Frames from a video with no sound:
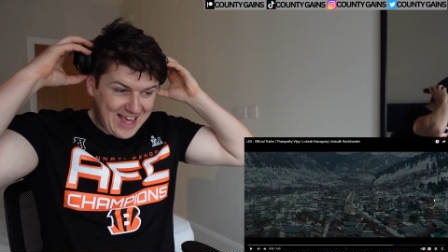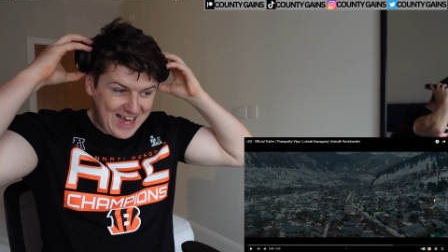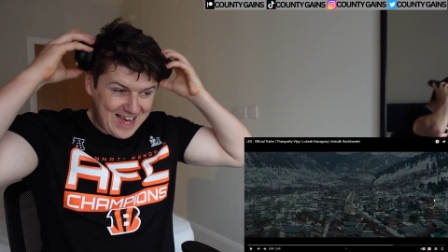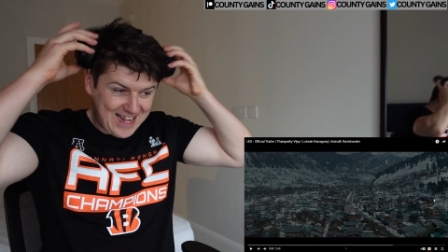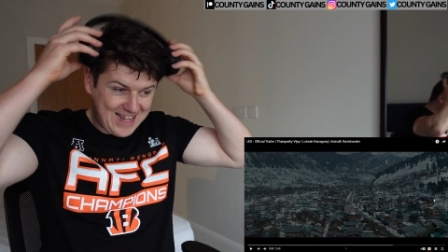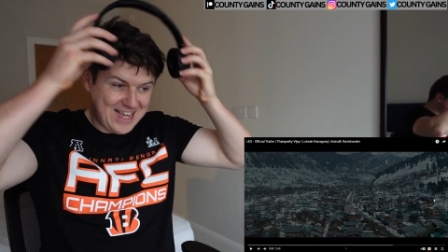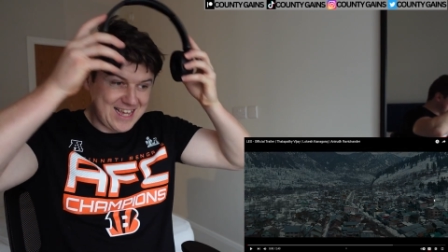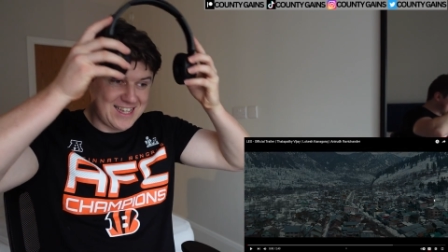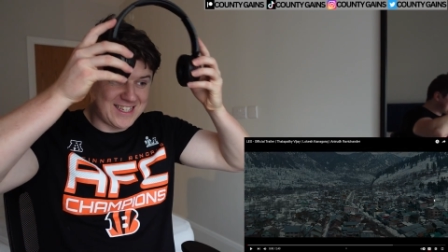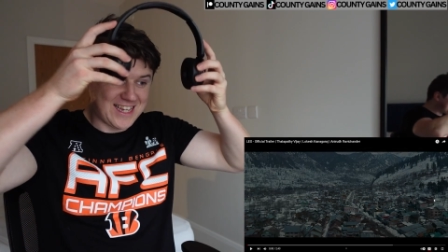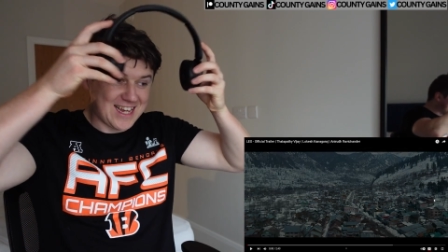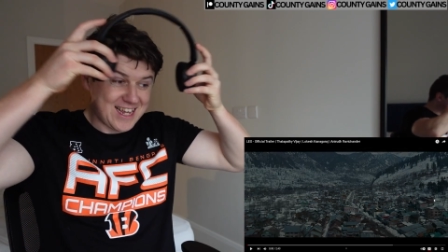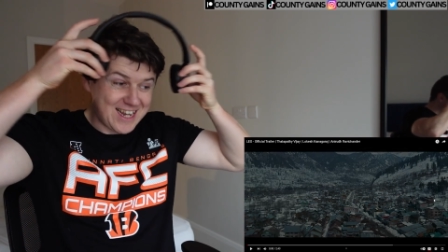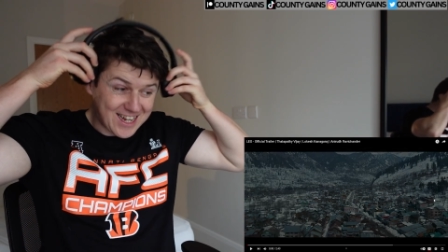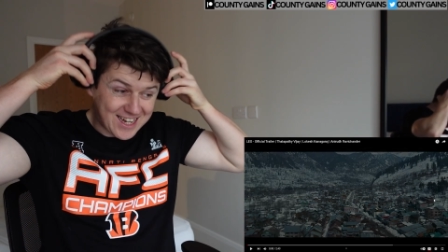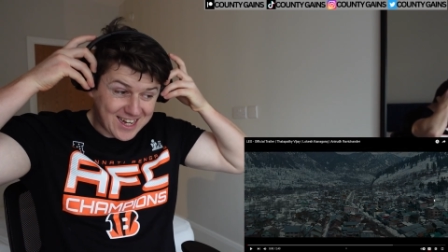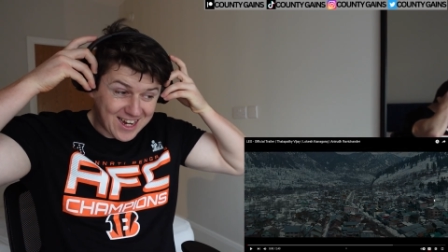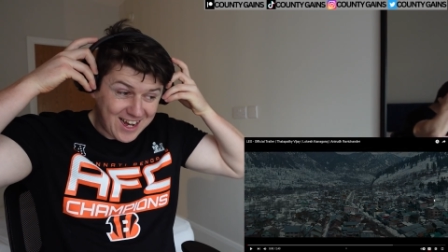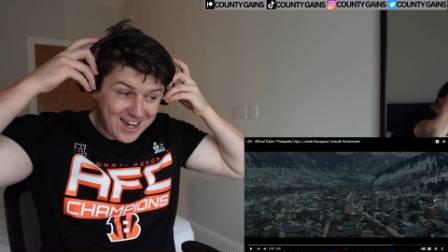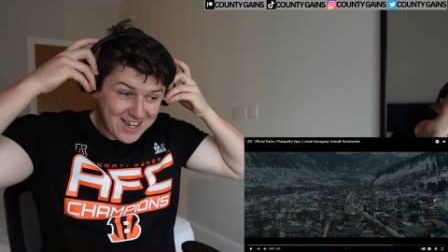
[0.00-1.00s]
And let's get
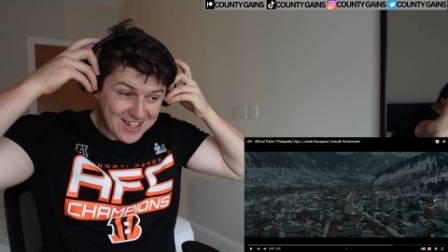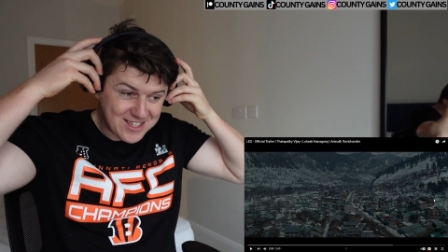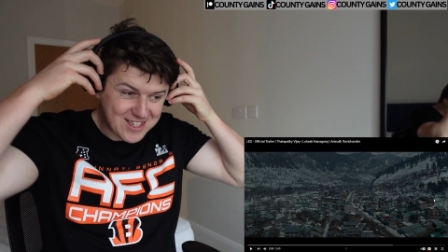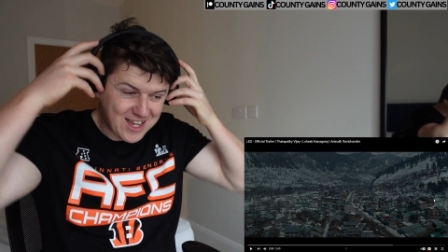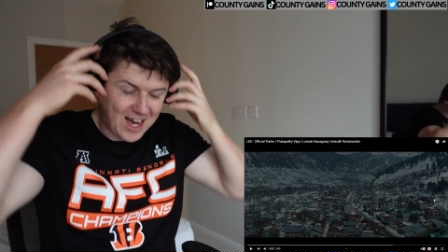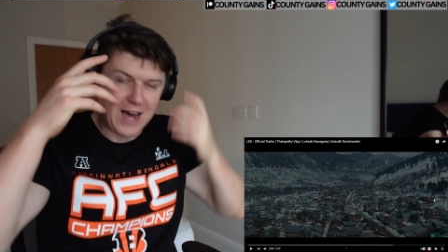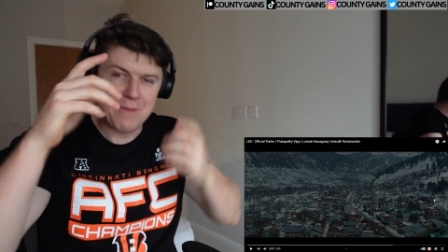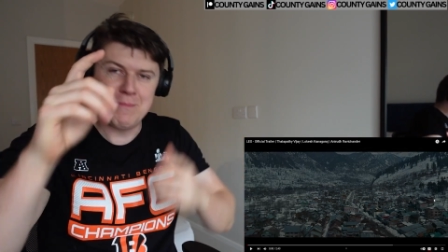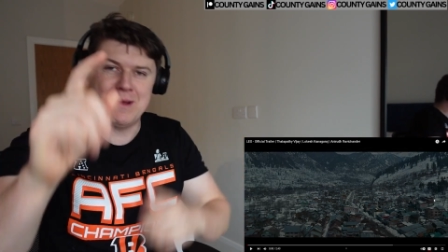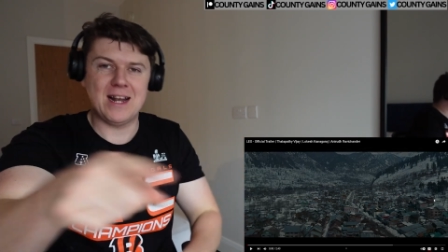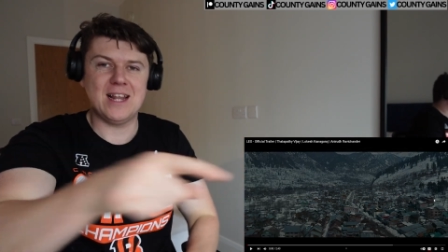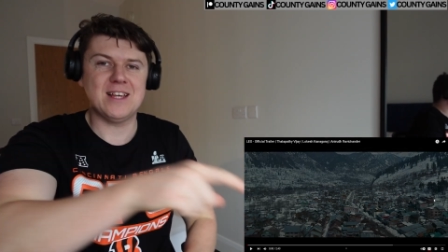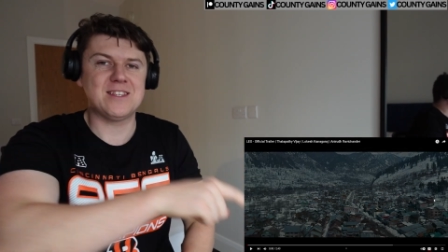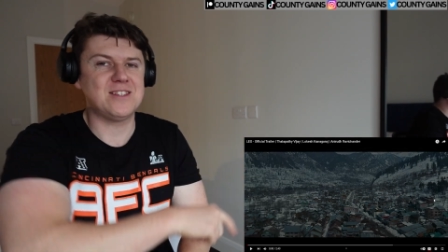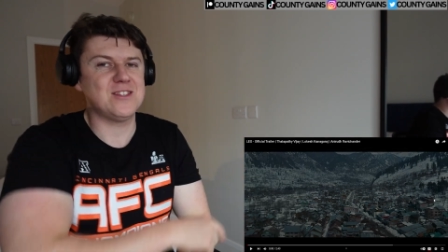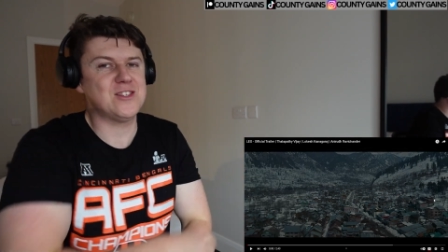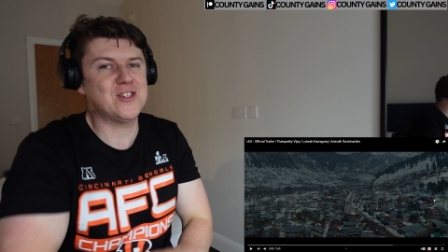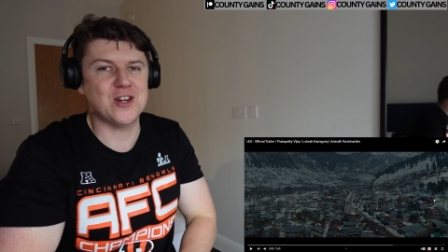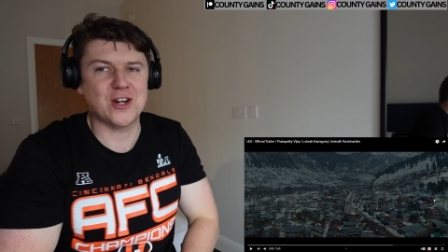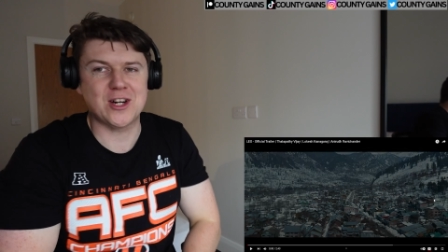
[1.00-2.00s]
it, guys. I've been
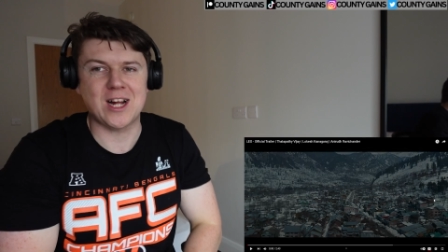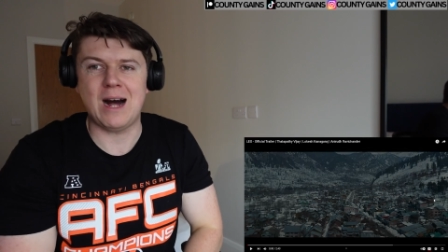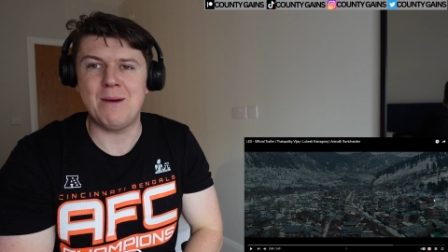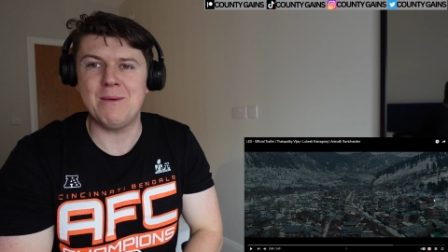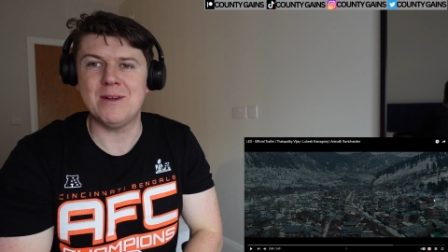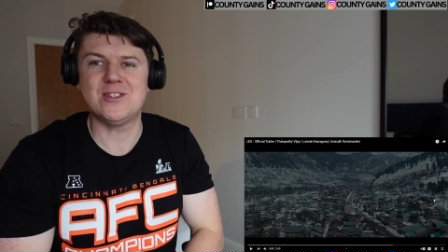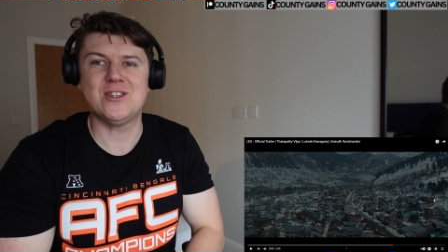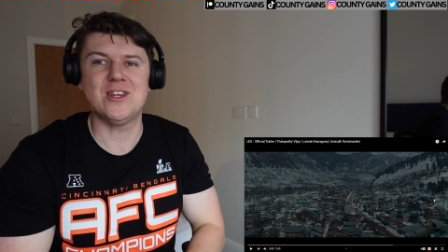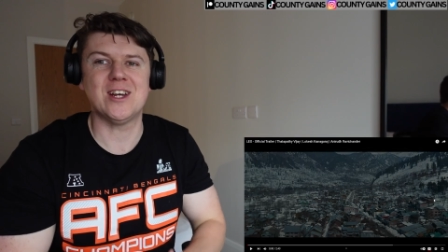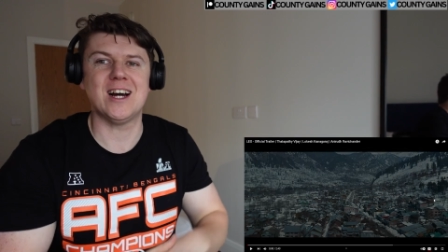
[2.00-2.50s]
listening to your comments,